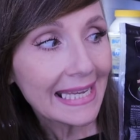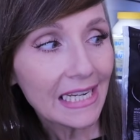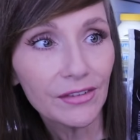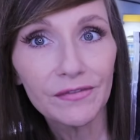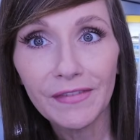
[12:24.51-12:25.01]

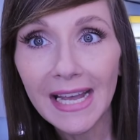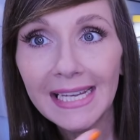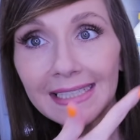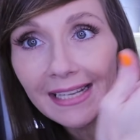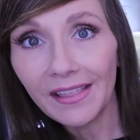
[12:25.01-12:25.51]
can't even
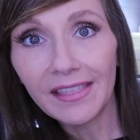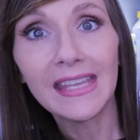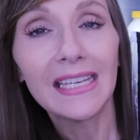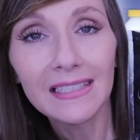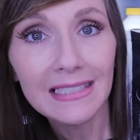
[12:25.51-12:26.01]
find
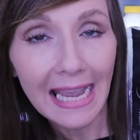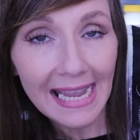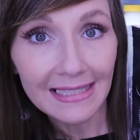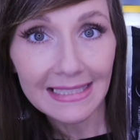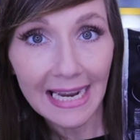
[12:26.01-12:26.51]
this
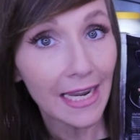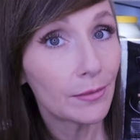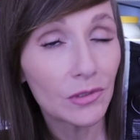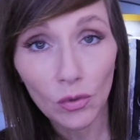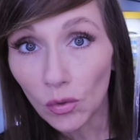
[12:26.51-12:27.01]
at
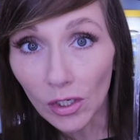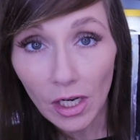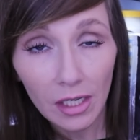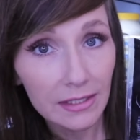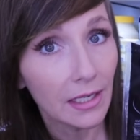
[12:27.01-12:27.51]
Sam's or
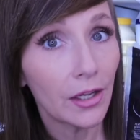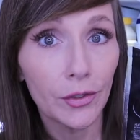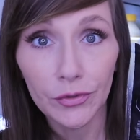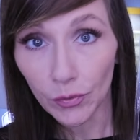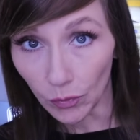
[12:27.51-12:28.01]

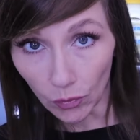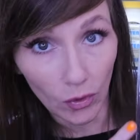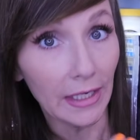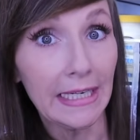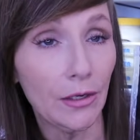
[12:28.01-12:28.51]
Costco's
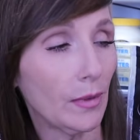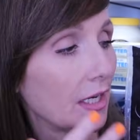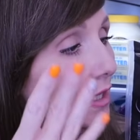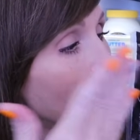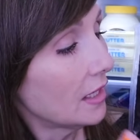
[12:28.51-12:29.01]
or
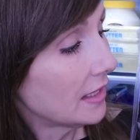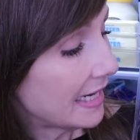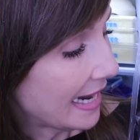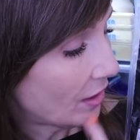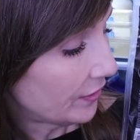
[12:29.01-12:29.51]
anywhere.
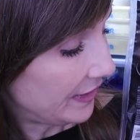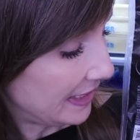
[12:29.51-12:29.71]
Now,